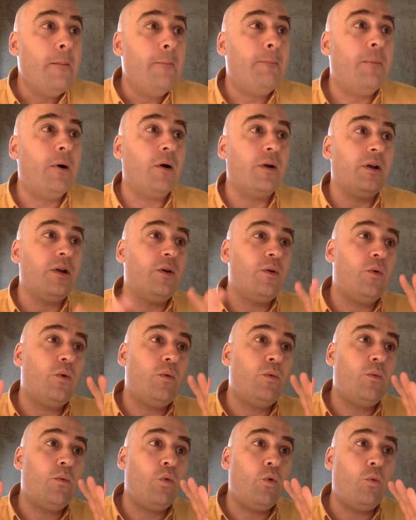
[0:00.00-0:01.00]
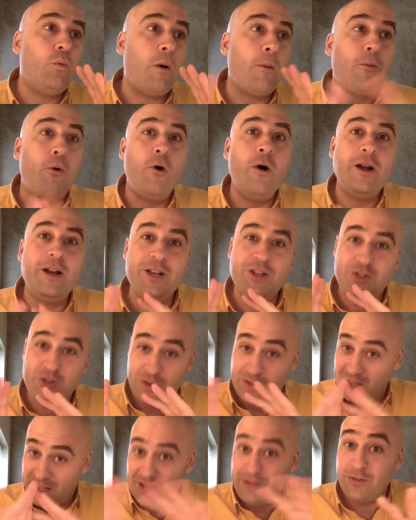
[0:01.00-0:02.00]
But my point
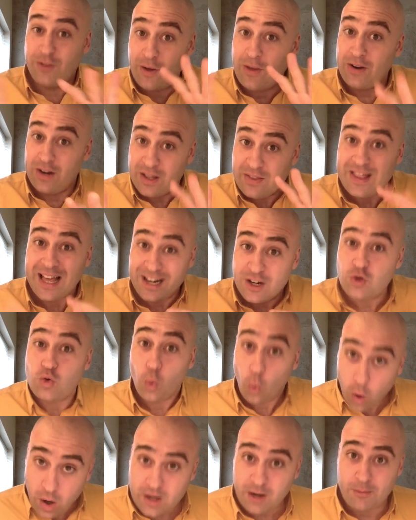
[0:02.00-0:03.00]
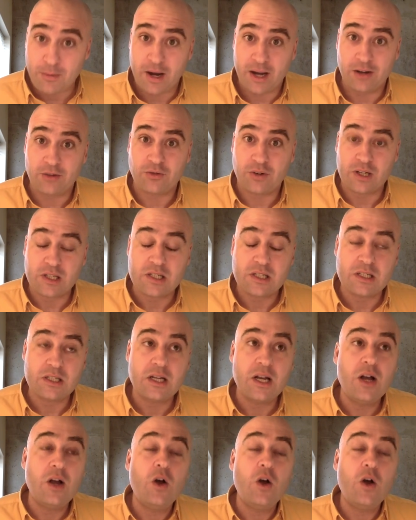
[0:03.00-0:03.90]
is, even though that is one of my interests,